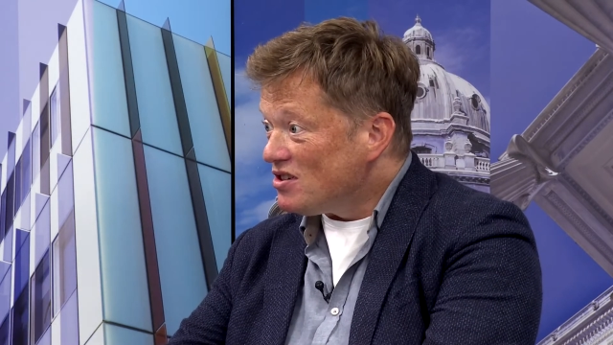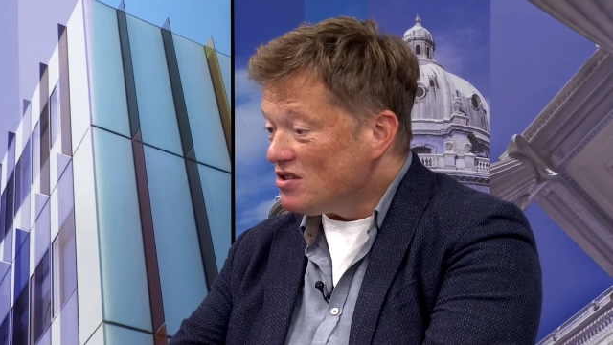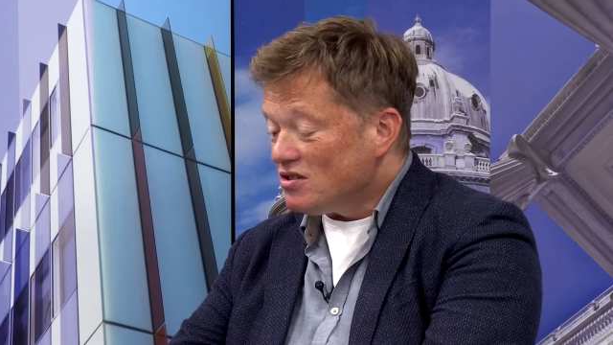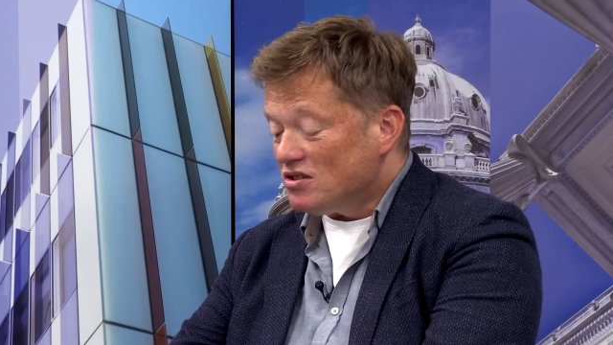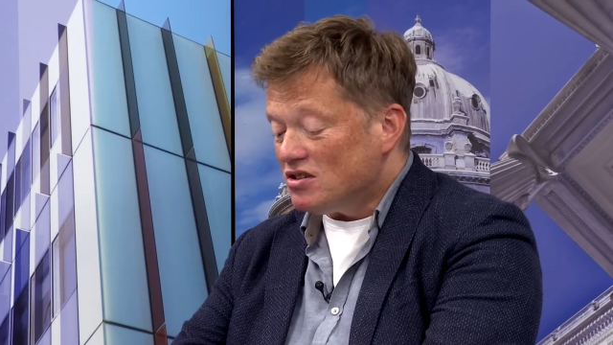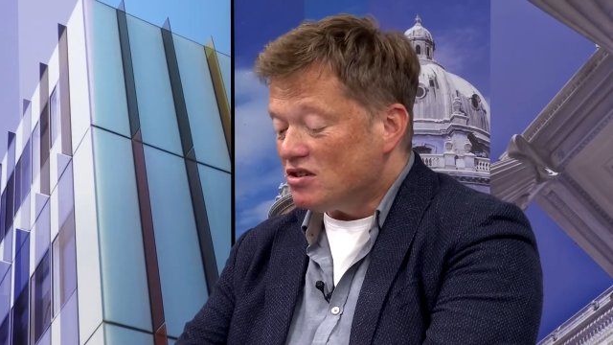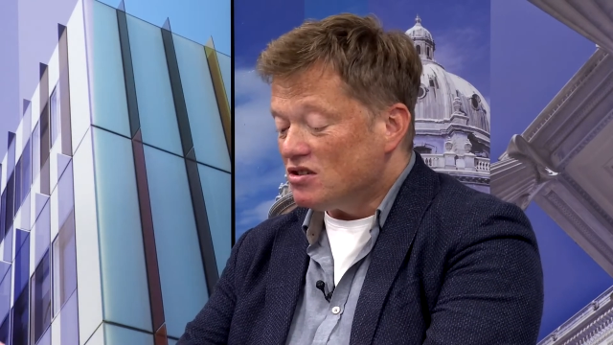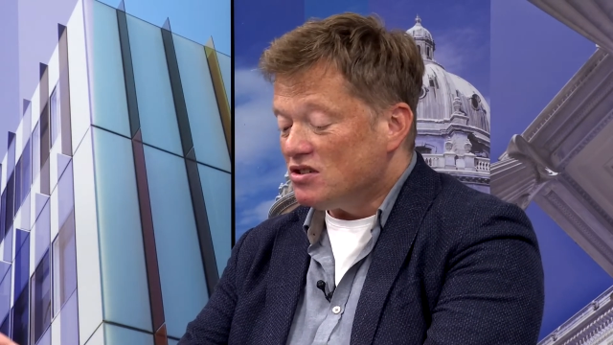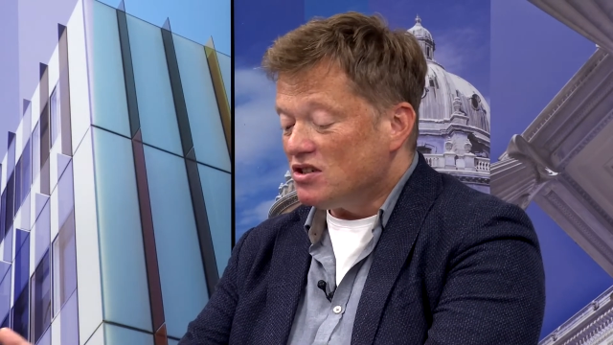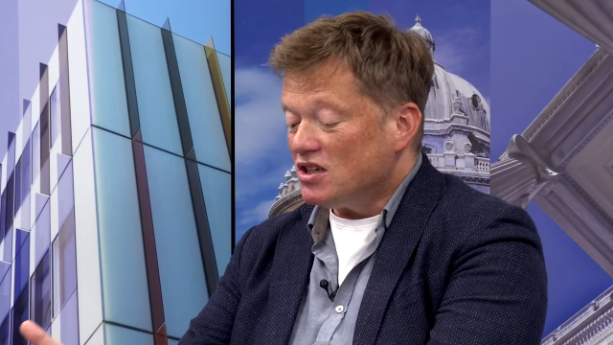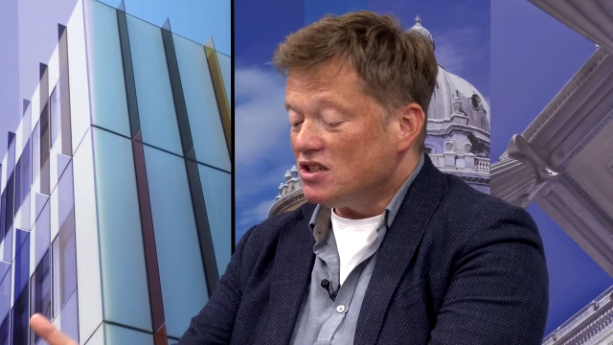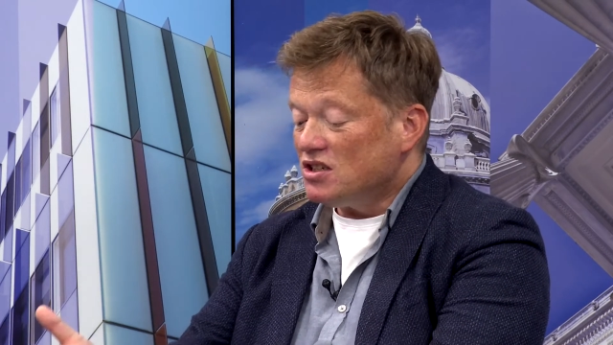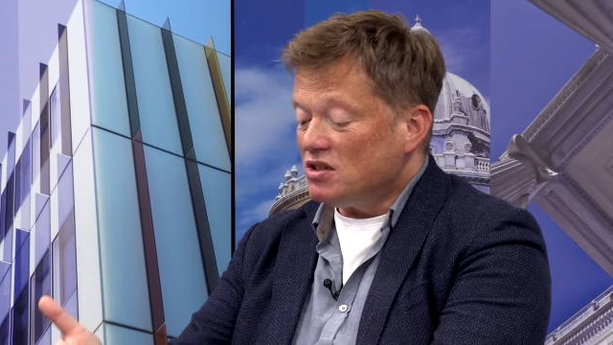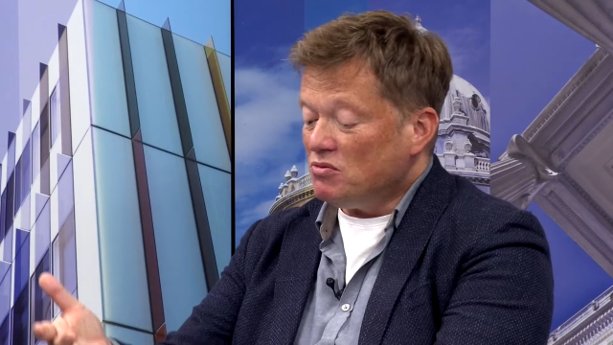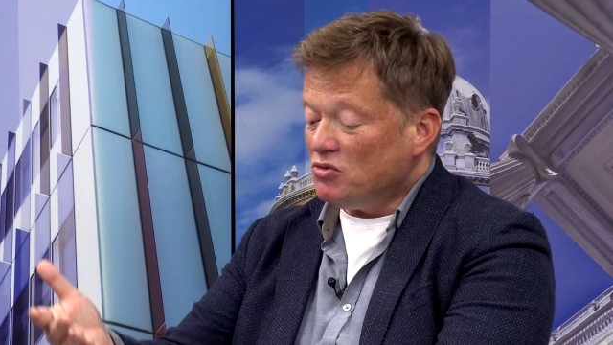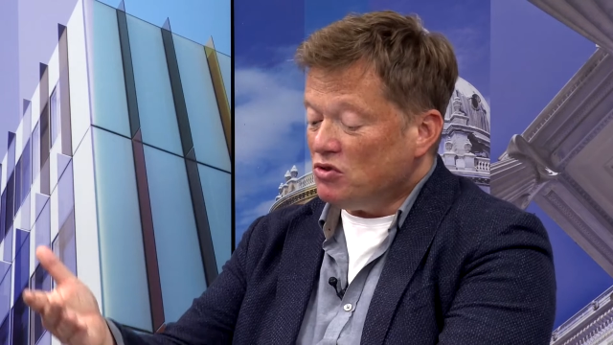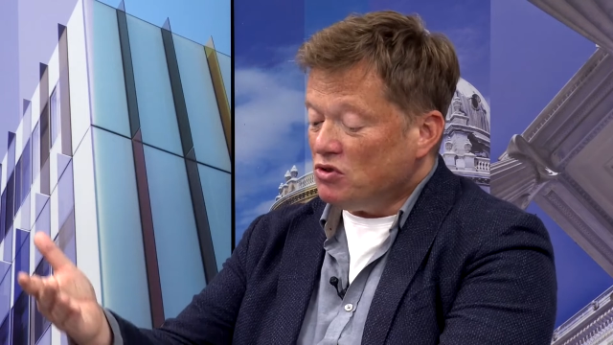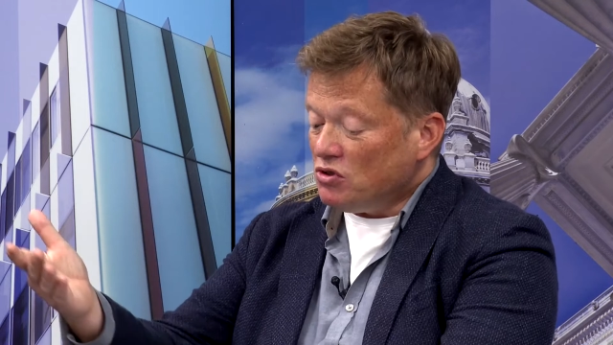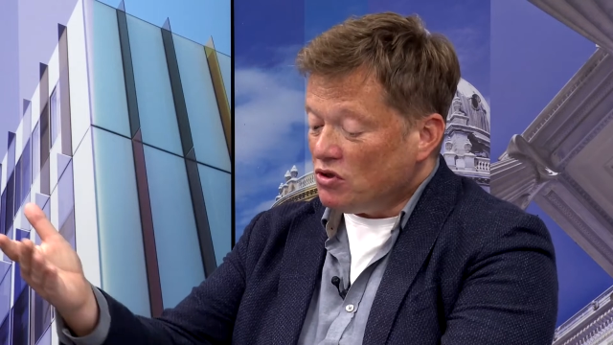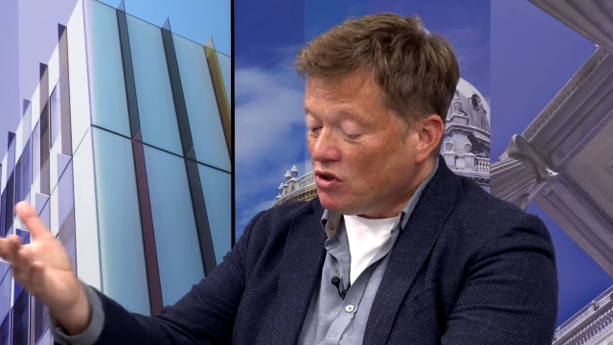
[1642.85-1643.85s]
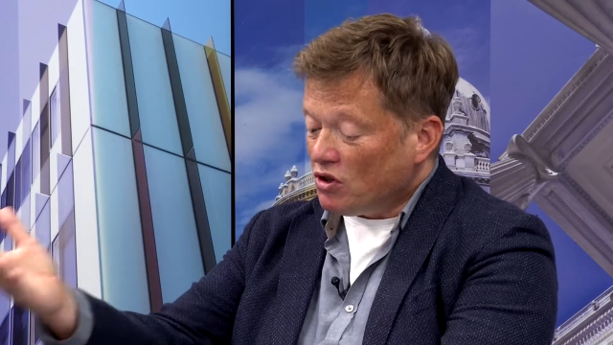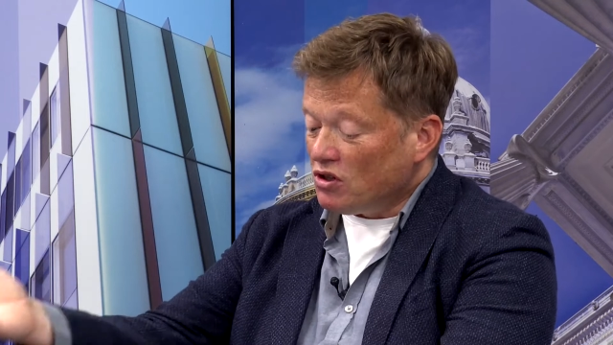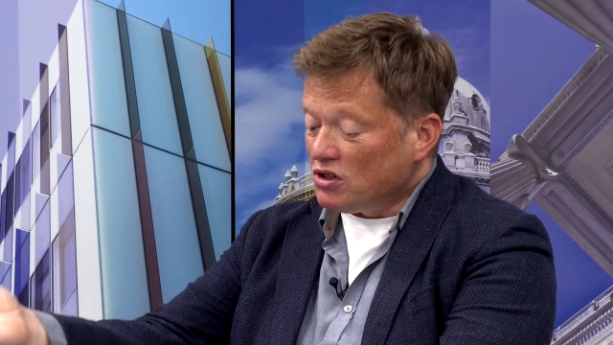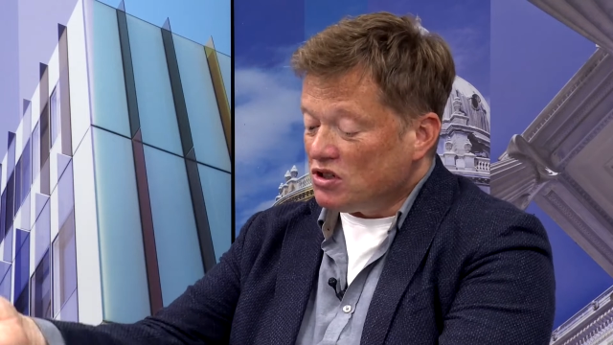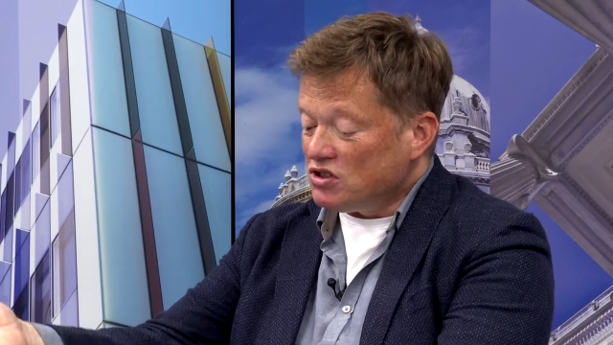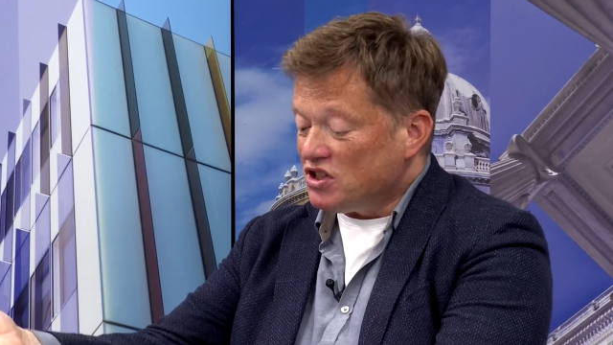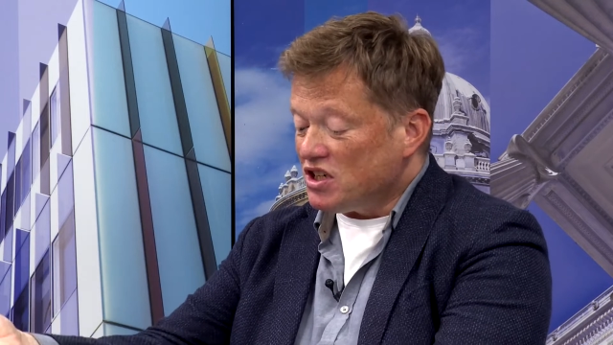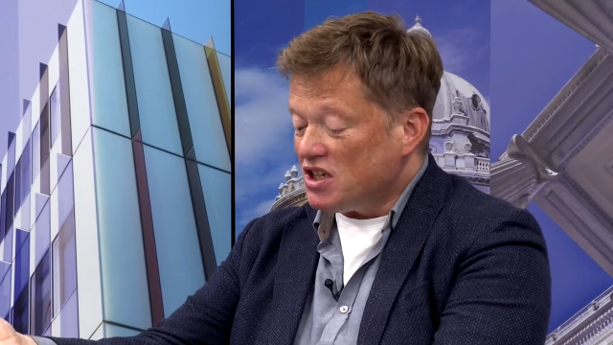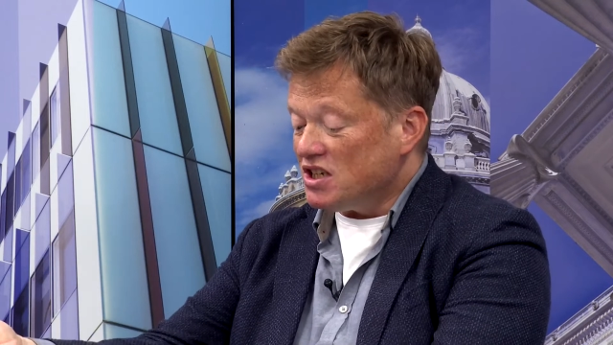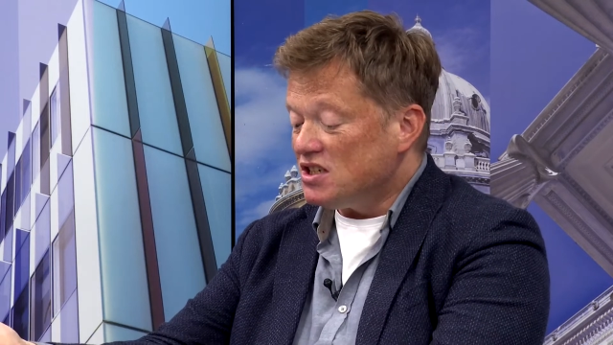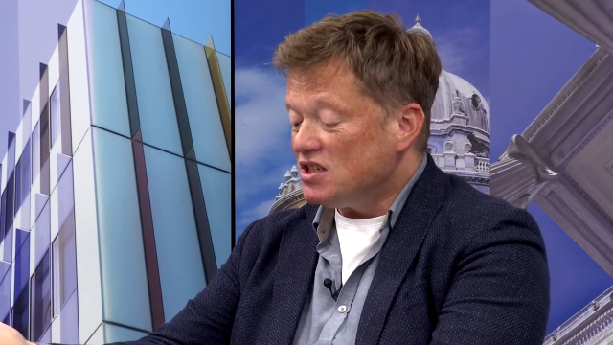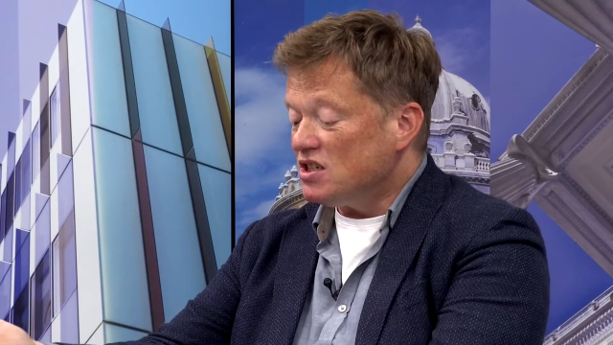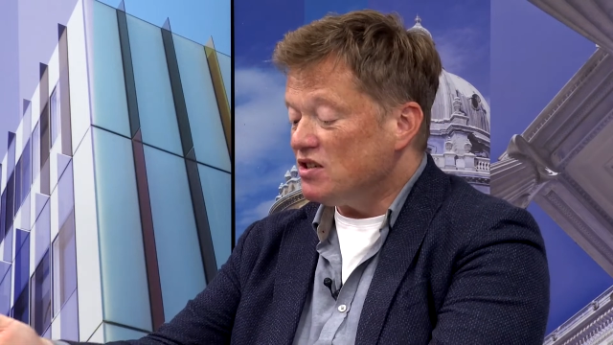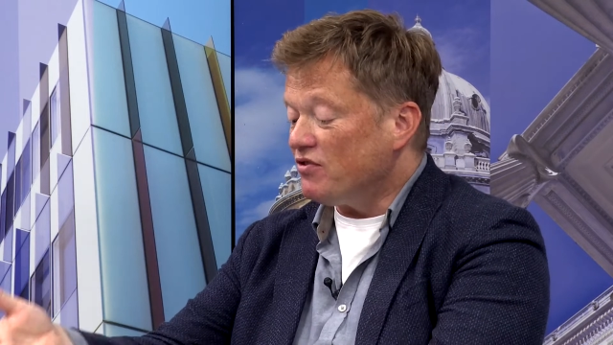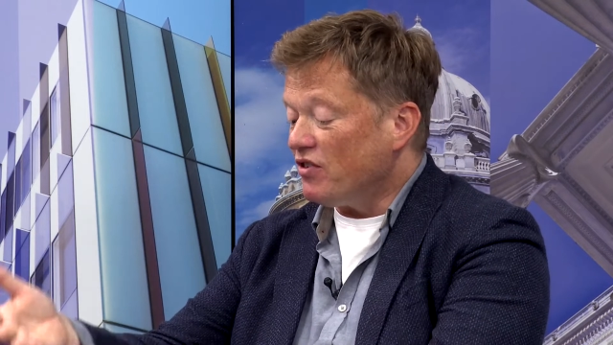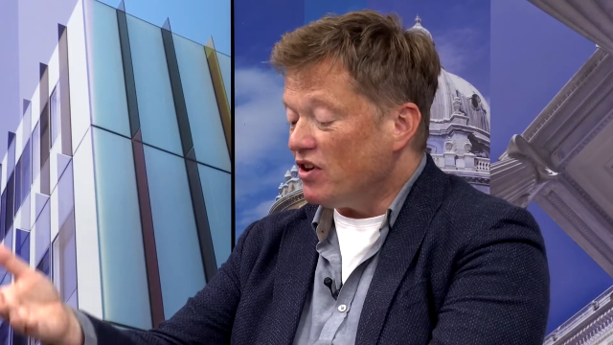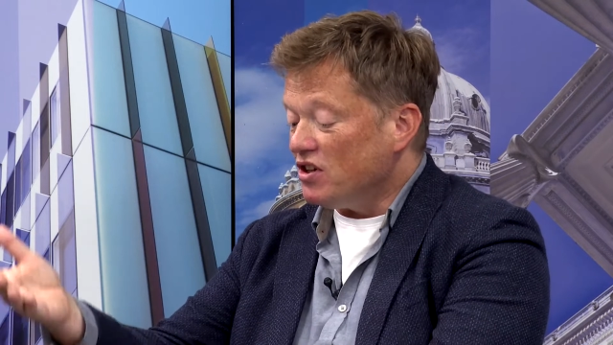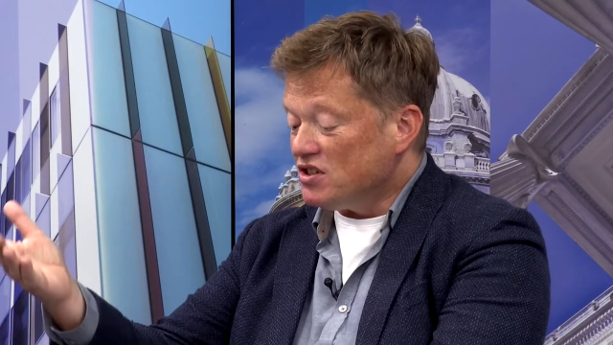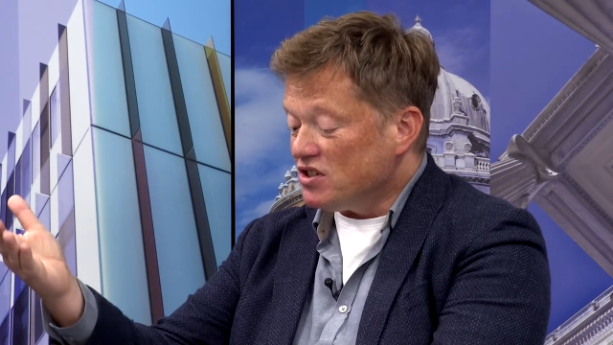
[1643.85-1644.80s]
such as immunologists,